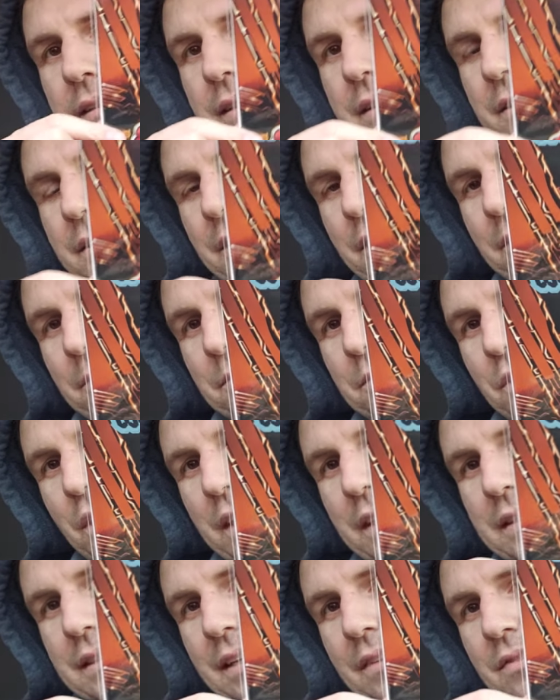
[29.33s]
You know, I'm
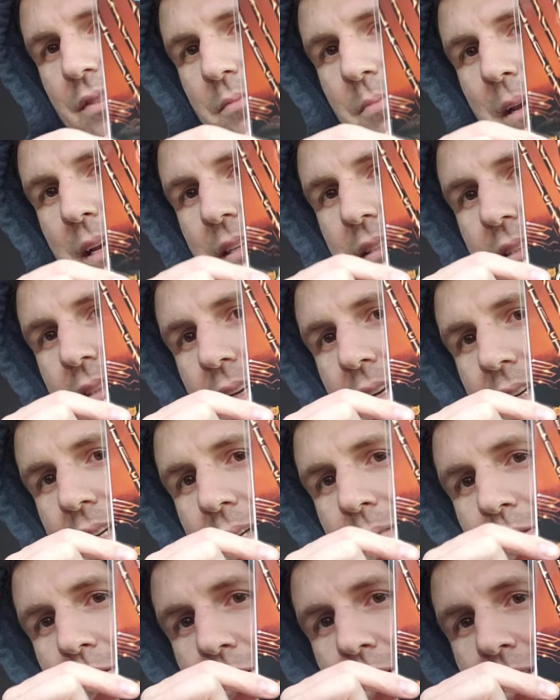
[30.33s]
trying to save space and I
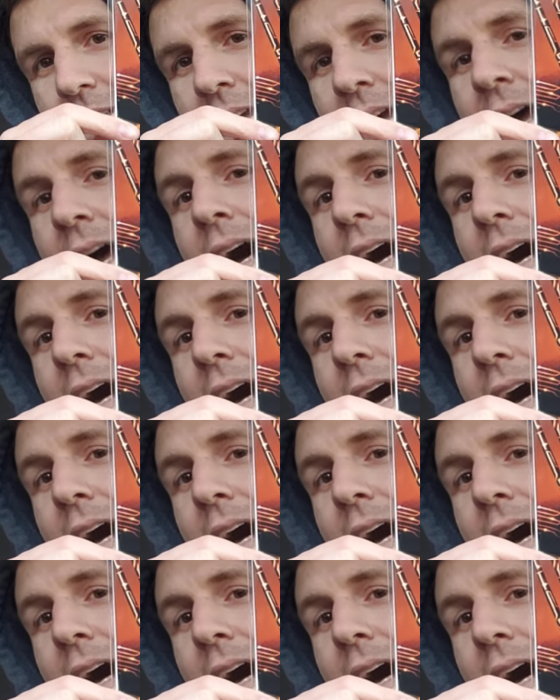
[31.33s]
keep doing this.